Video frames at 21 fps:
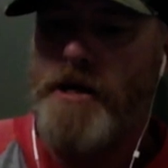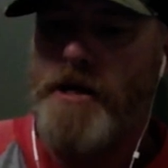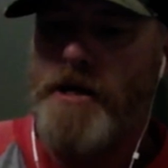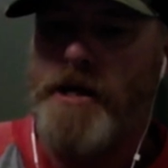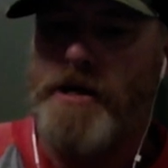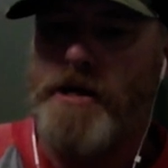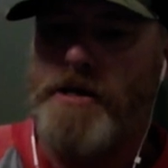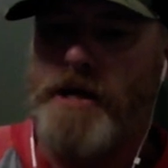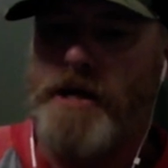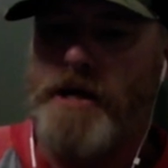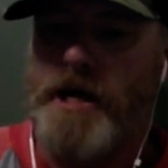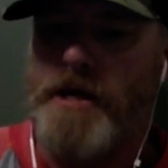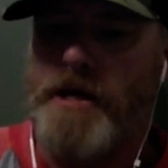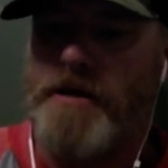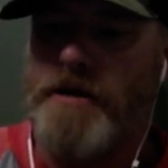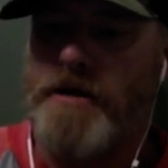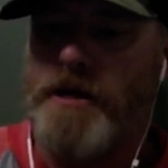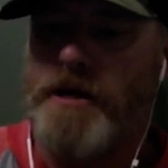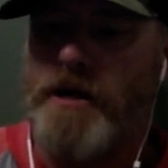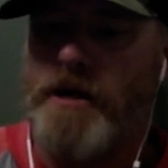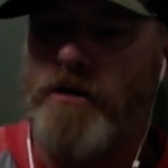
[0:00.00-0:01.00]
he said,
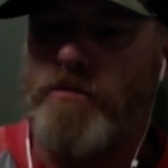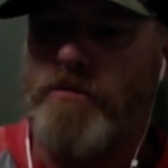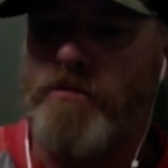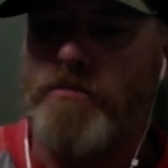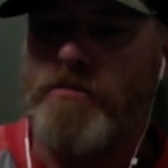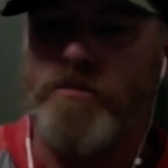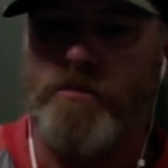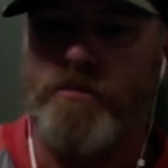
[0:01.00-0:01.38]
you know,